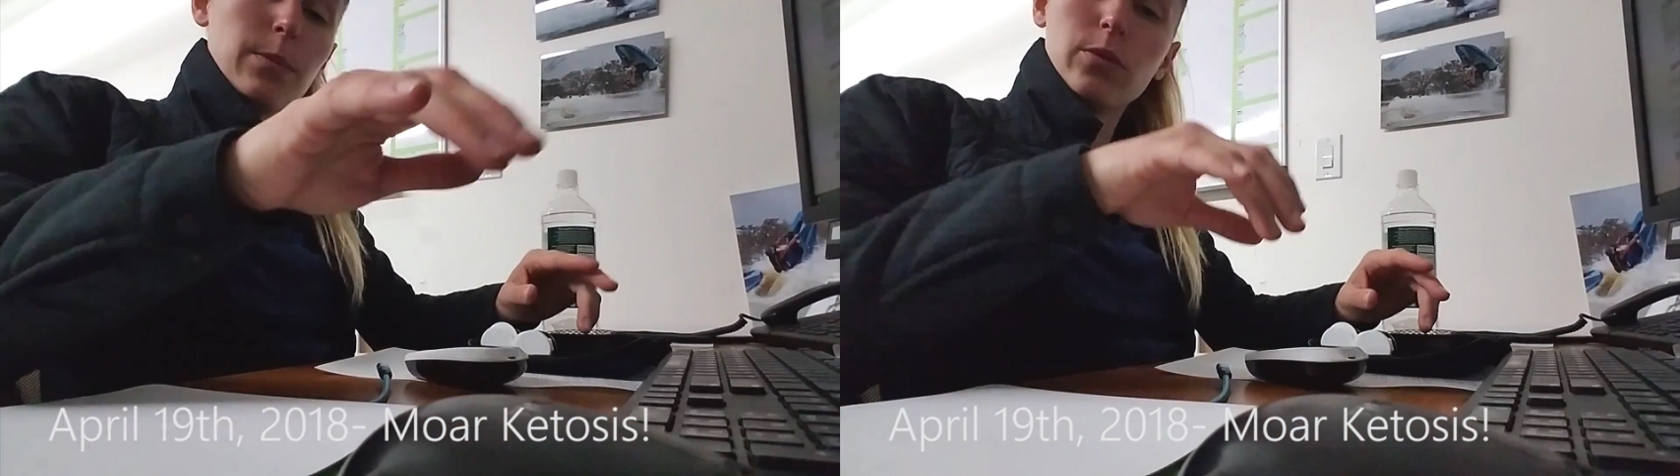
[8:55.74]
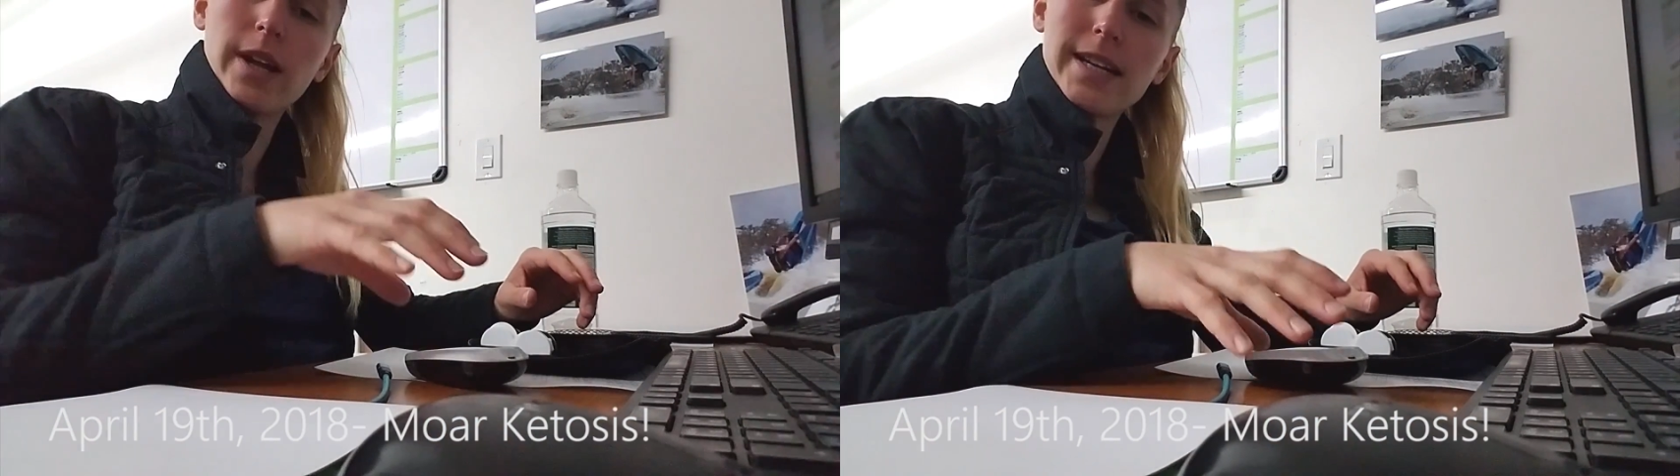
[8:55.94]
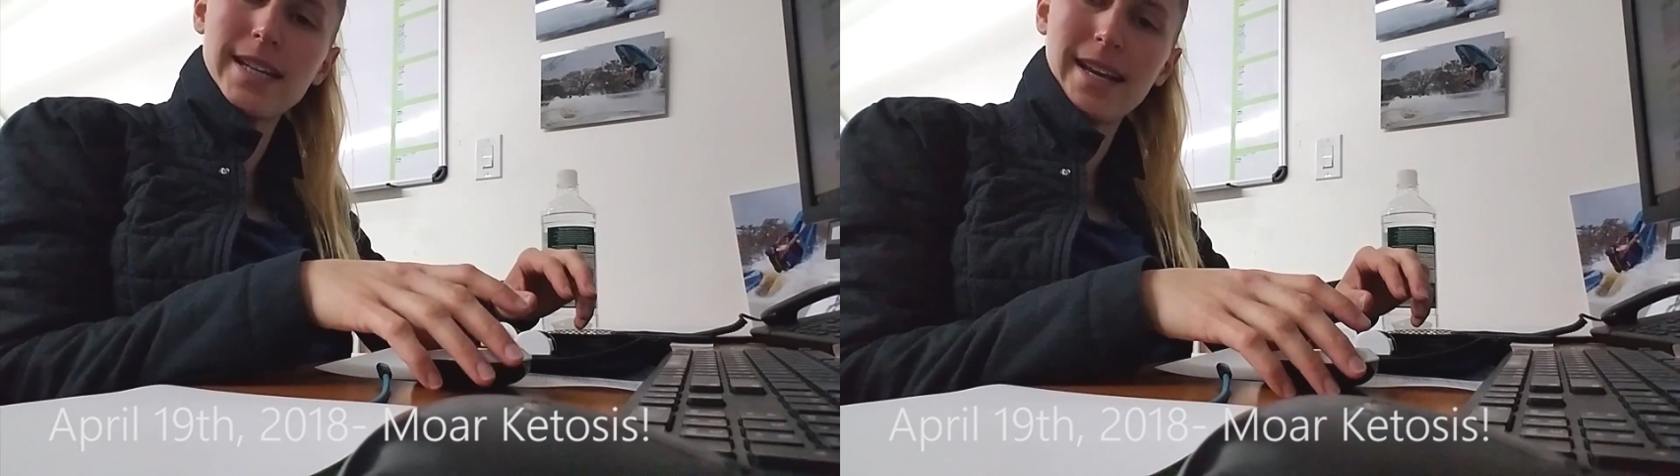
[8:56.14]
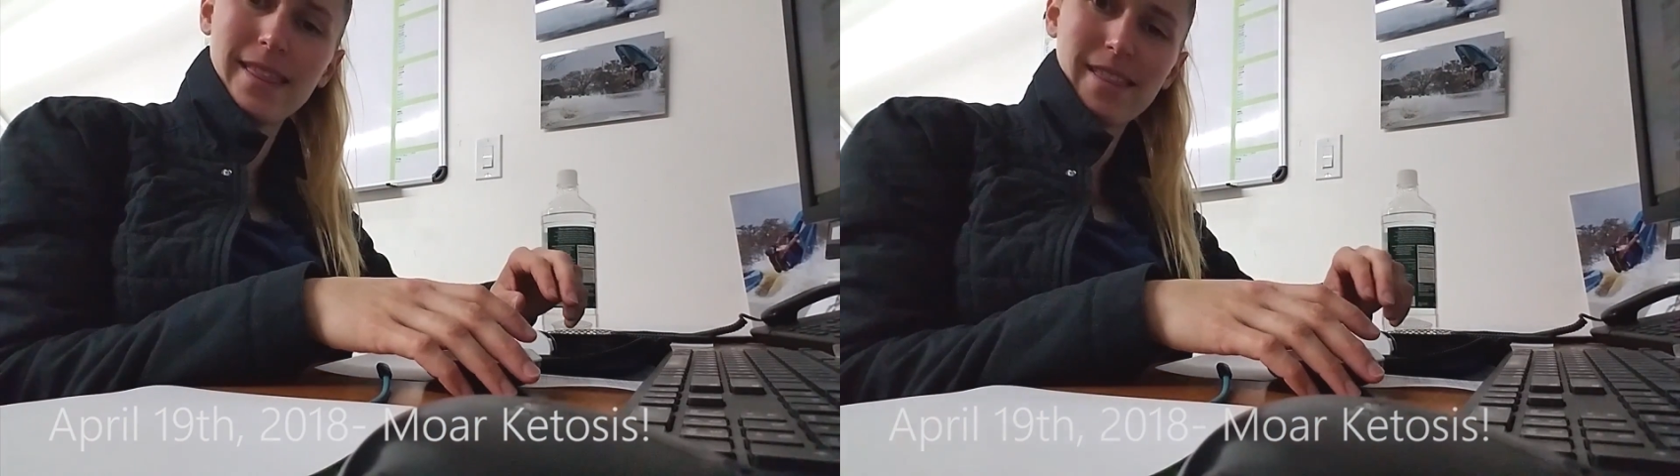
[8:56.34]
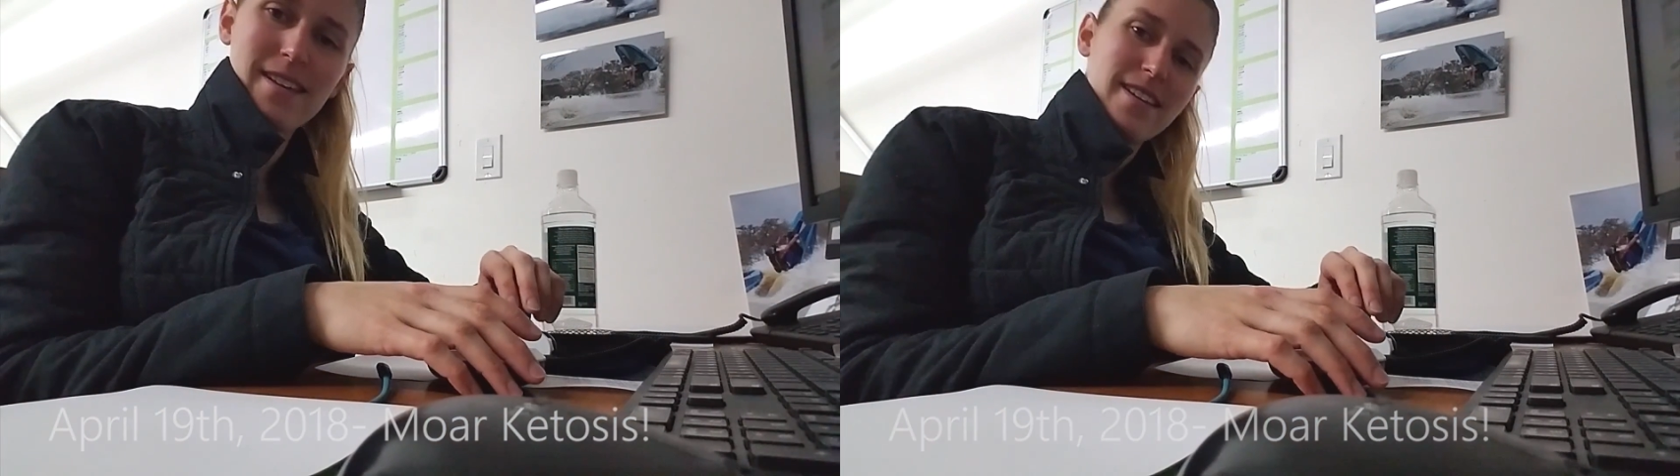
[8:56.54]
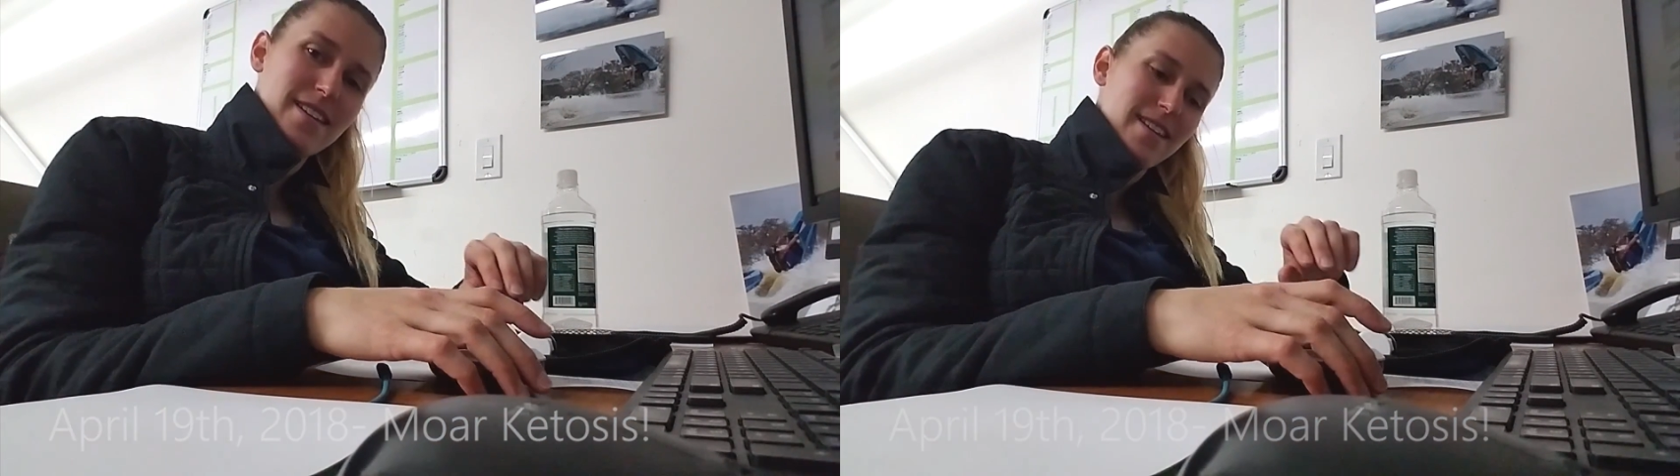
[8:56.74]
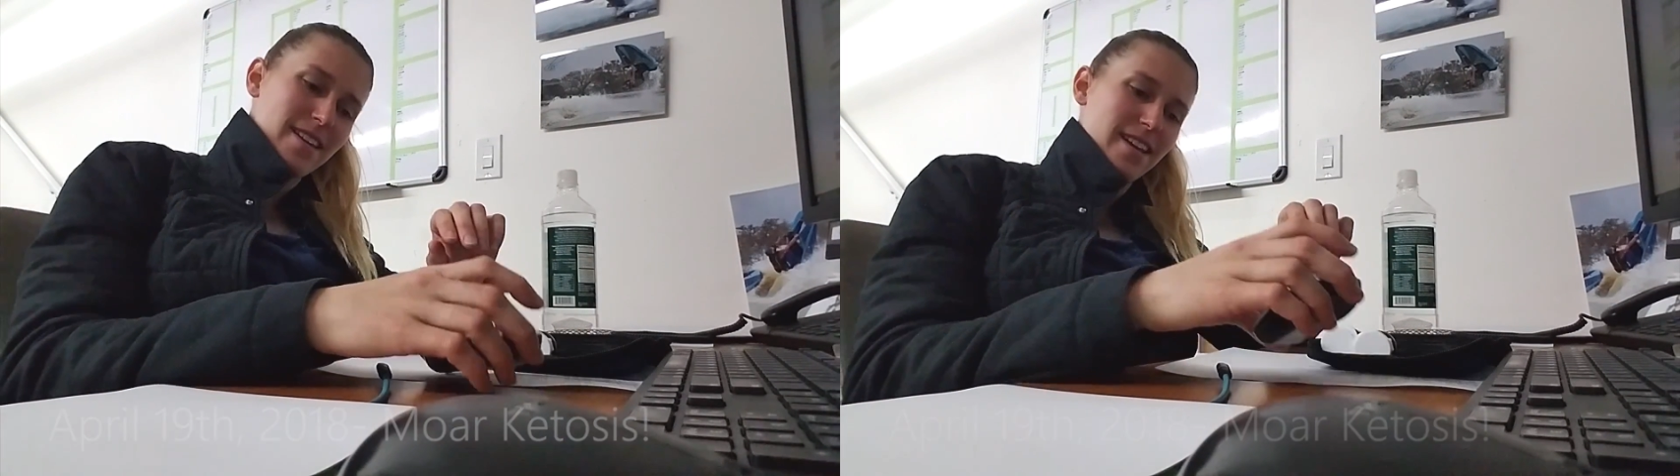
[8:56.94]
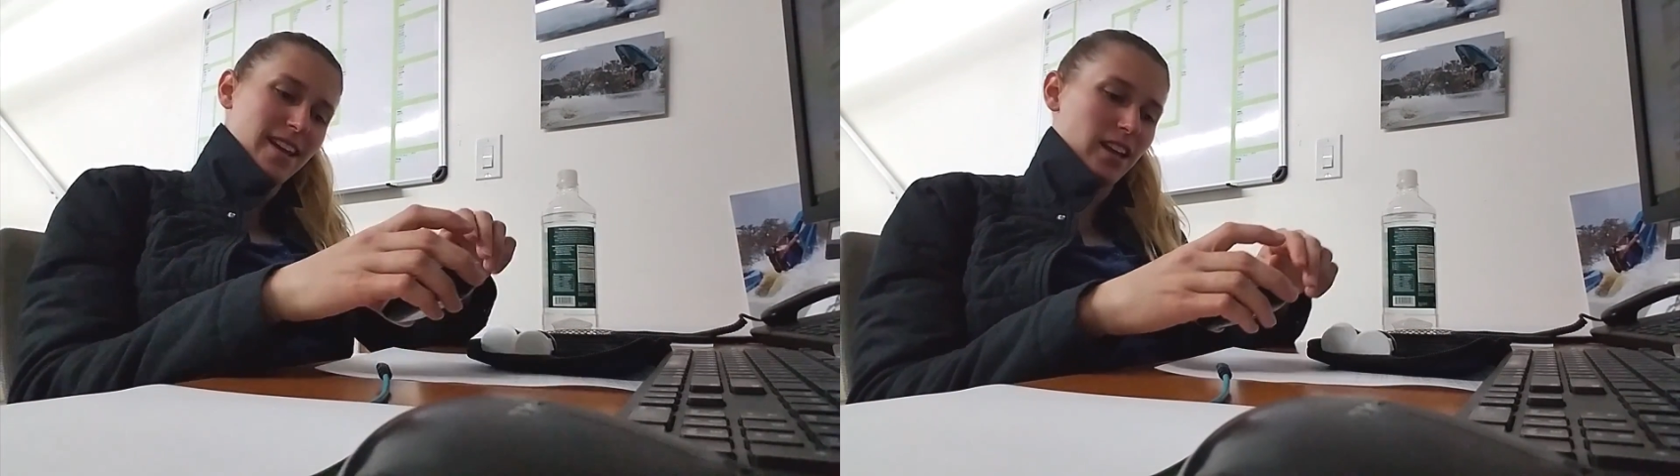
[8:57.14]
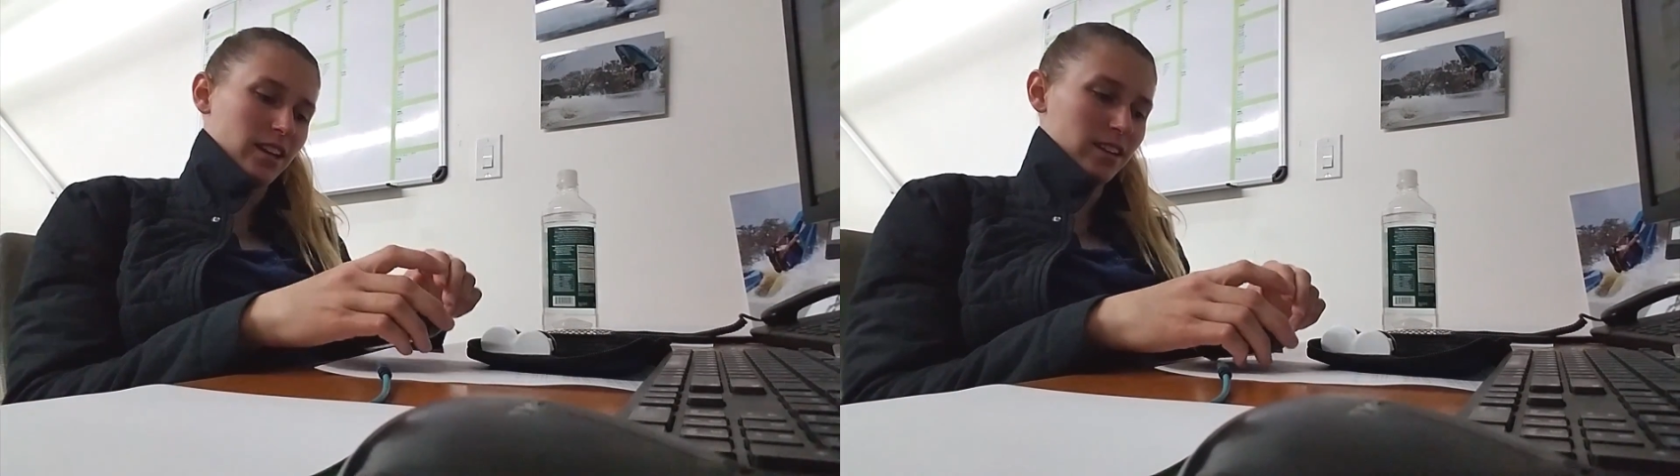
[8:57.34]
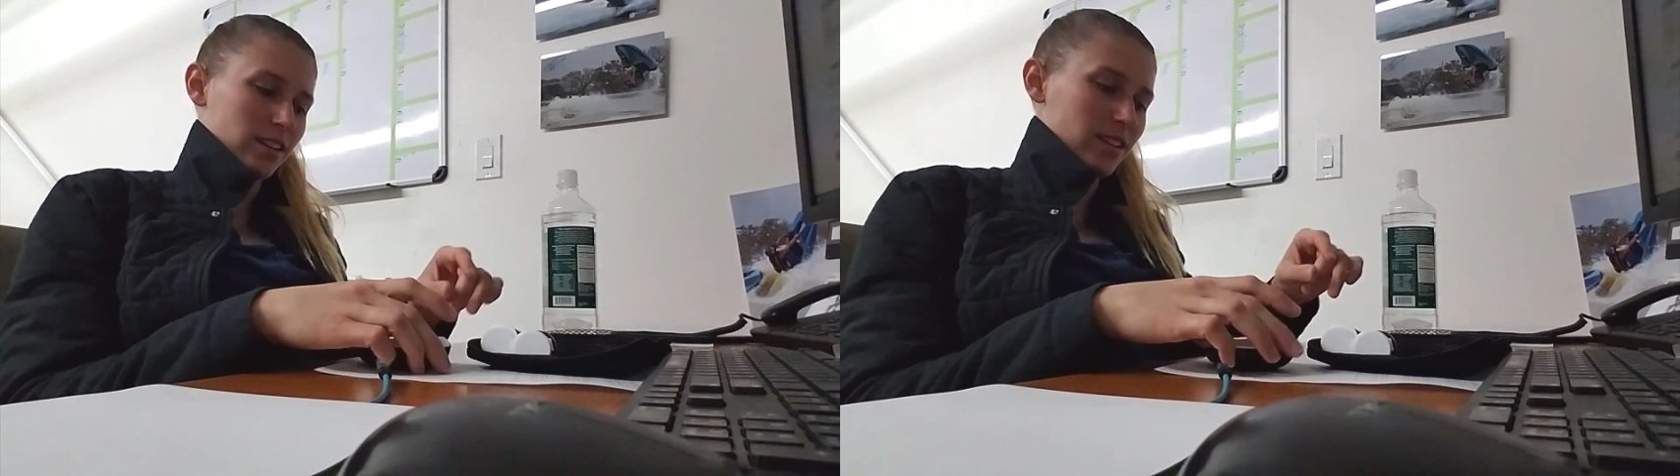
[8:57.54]
April 19th,
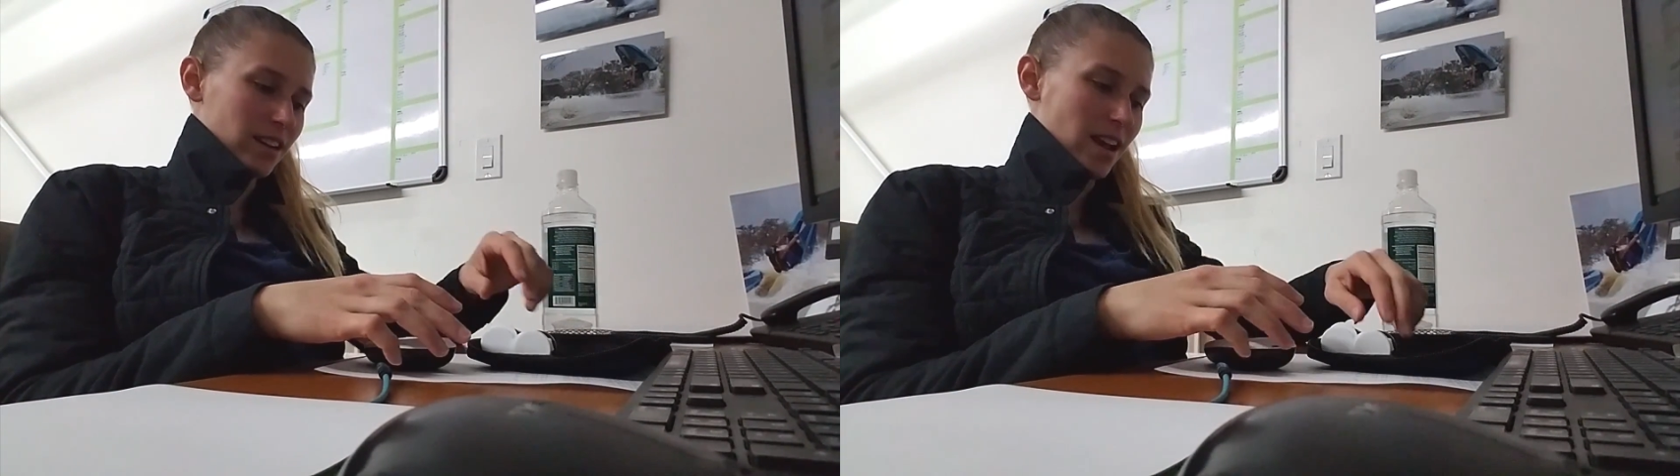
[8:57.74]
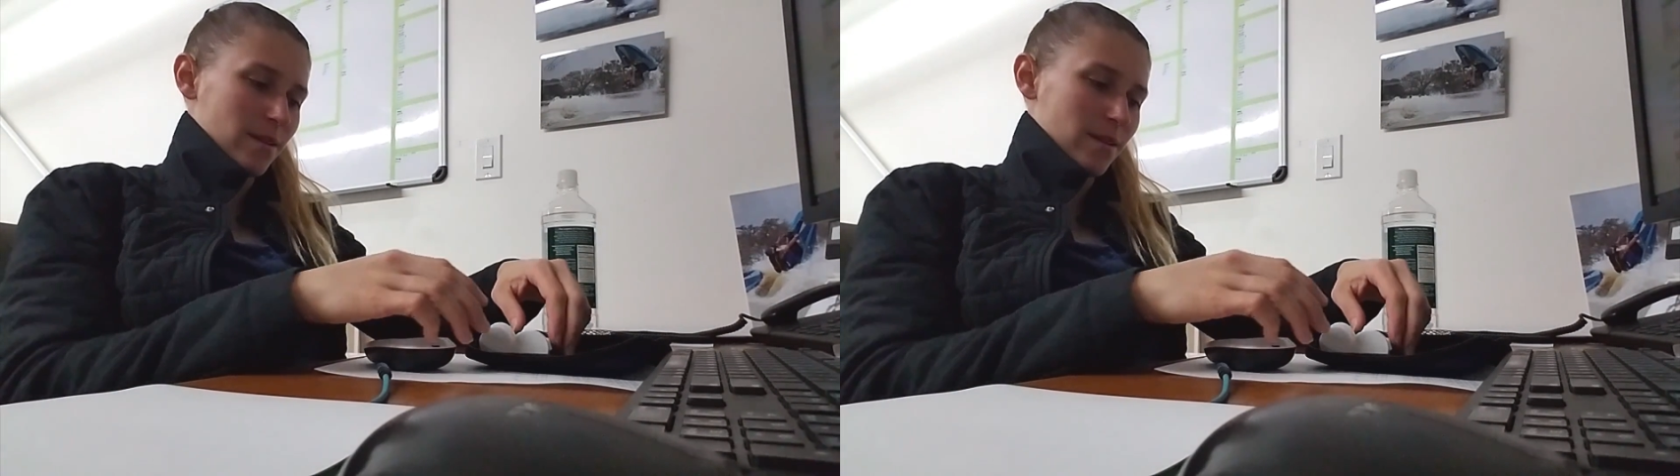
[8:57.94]
and